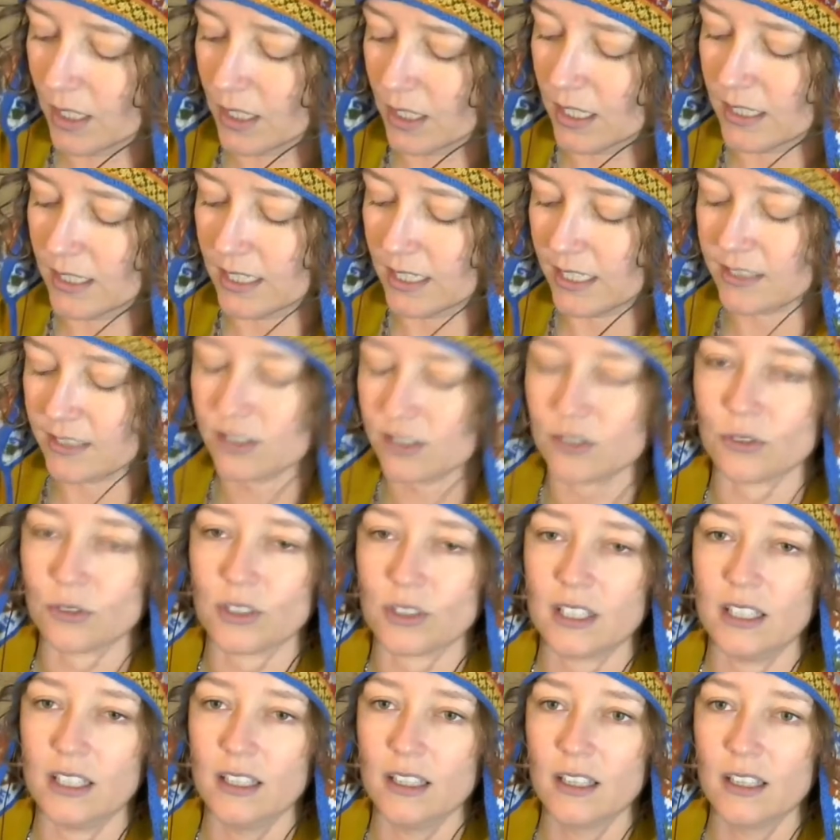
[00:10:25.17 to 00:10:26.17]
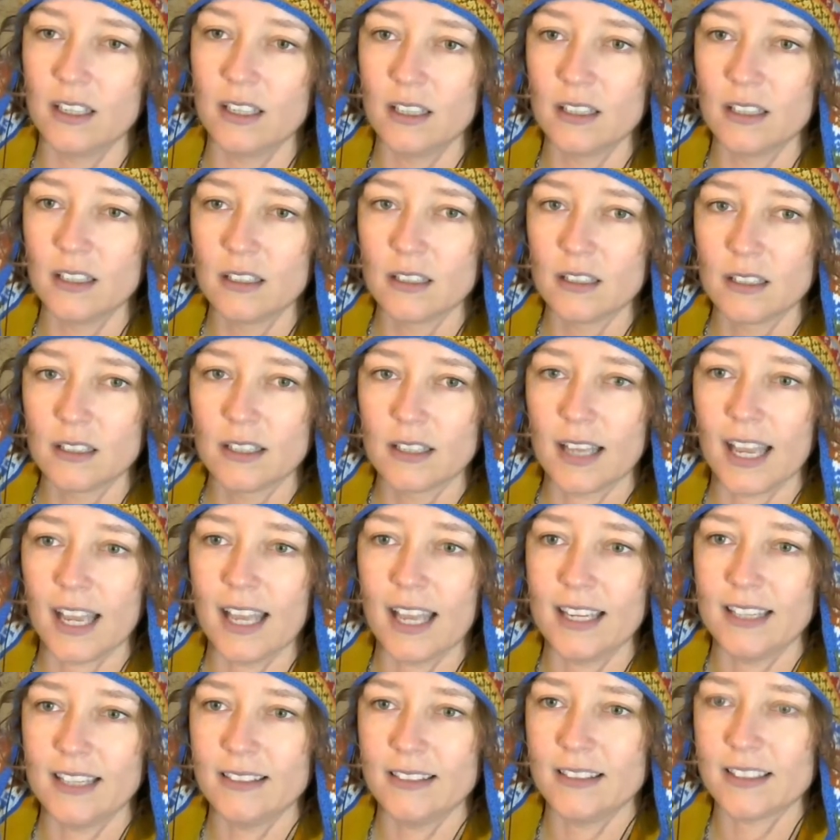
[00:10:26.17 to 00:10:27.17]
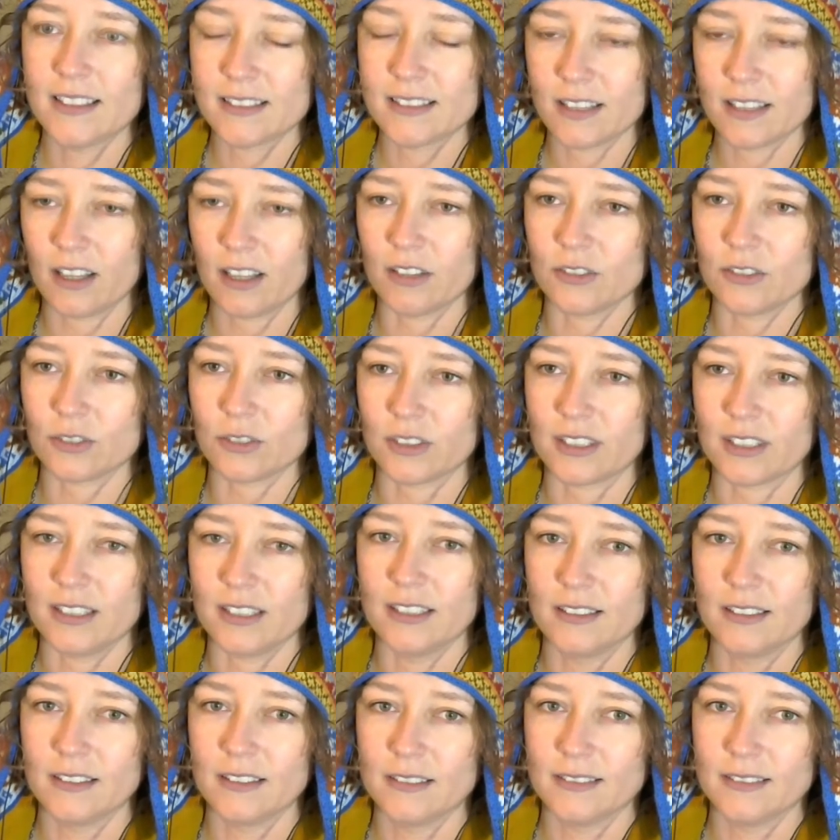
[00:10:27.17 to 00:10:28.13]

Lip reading: in history and in this country